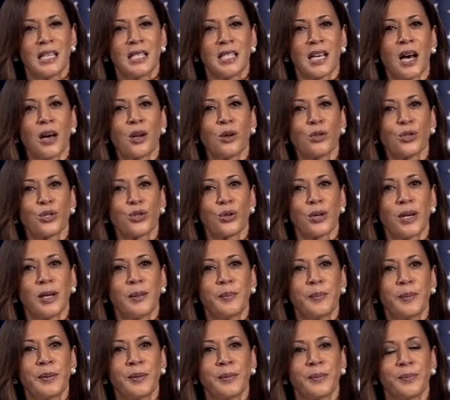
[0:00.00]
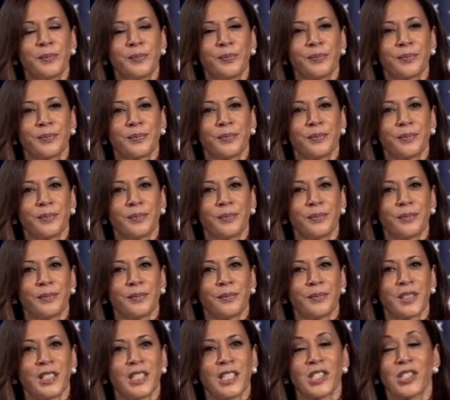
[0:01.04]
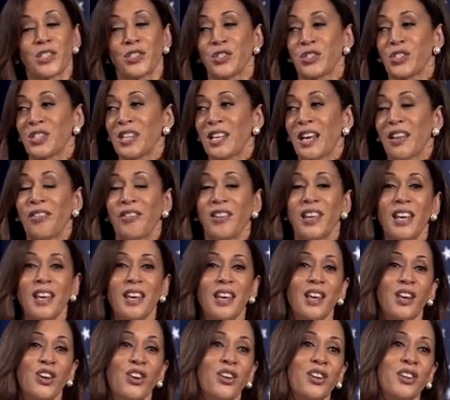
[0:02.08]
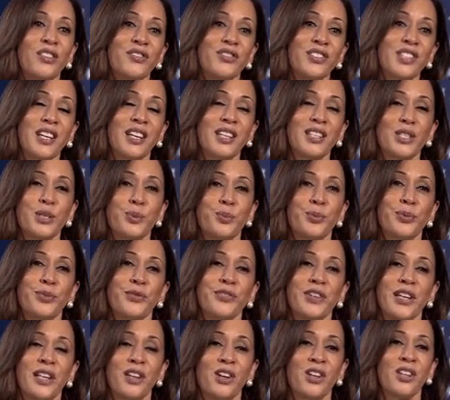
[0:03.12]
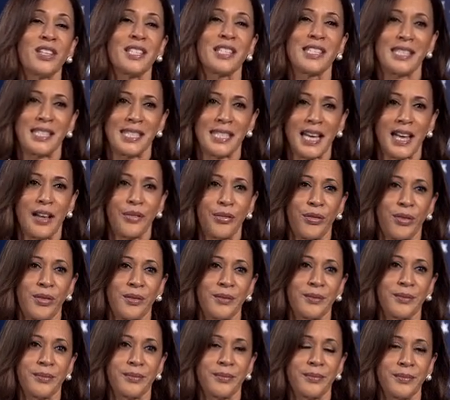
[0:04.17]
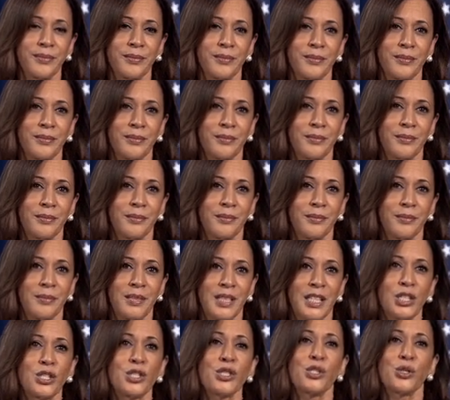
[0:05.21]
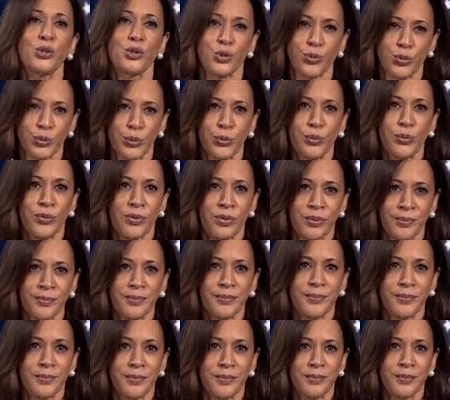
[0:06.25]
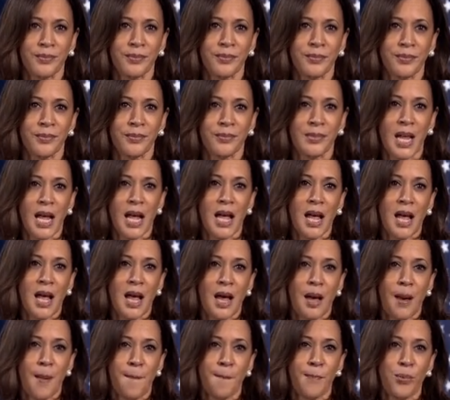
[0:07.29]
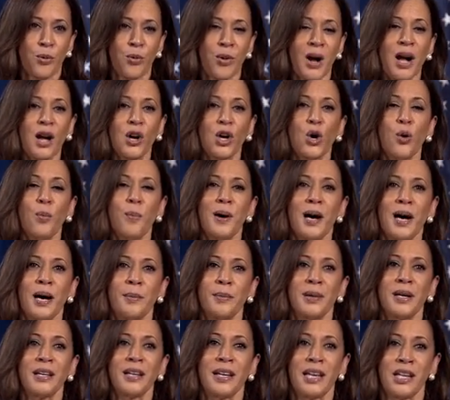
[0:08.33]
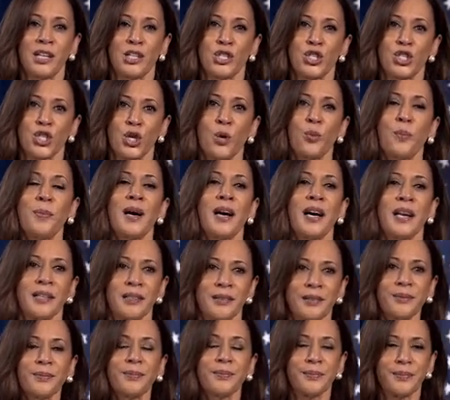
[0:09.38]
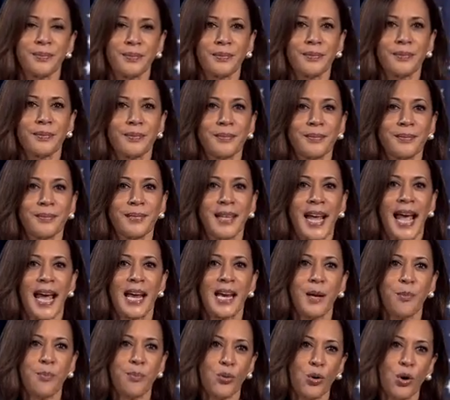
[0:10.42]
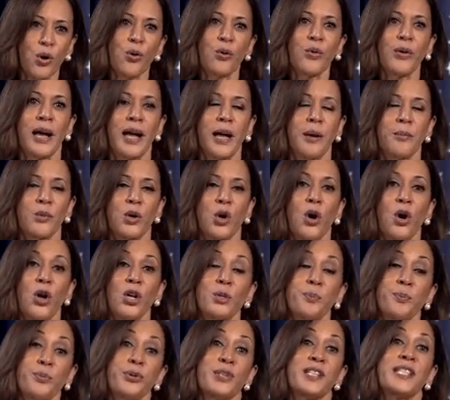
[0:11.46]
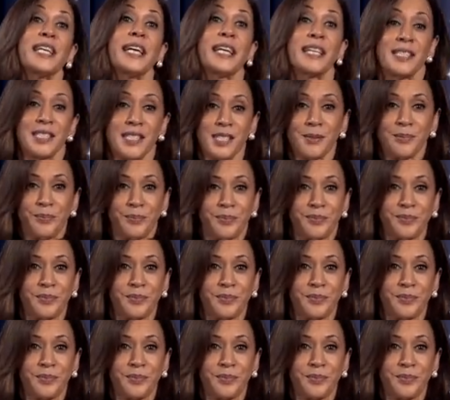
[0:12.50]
Donald Trump says there's nothing he could have done to prevent all this death. Here's the truth. Barack Obama and Joe Biden had a program called PREDICT